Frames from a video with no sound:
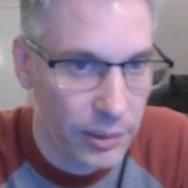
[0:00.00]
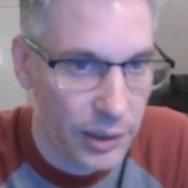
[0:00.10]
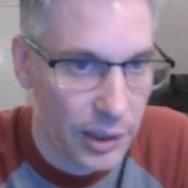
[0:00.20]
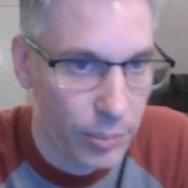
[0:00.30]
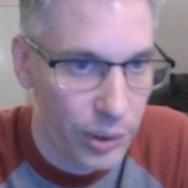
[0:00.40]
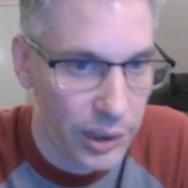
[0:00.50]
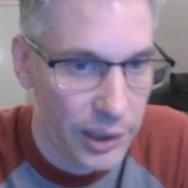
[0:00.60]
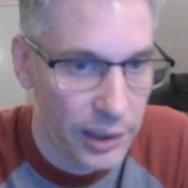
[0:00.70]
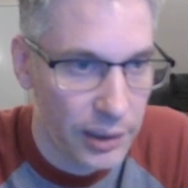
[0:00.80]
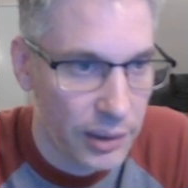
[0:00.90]
and
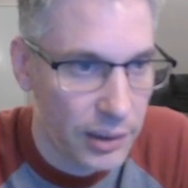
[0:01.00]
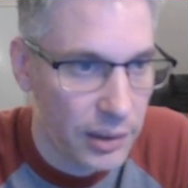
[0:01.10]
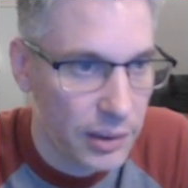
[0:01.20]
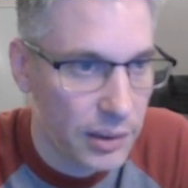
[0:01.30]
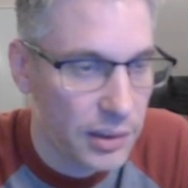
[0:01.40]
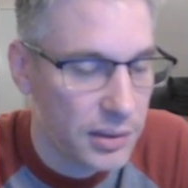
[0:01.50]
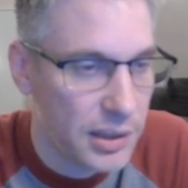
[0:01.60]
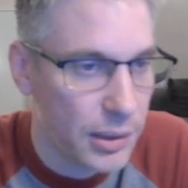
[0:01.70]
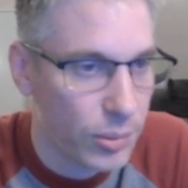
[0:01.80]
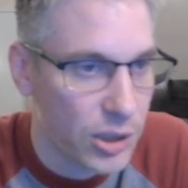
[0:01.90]
play
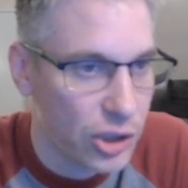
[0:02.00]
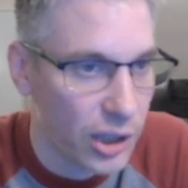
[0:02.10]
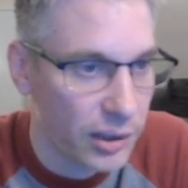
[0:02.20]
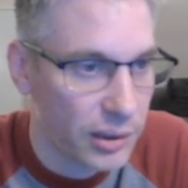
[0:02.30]
d3 check,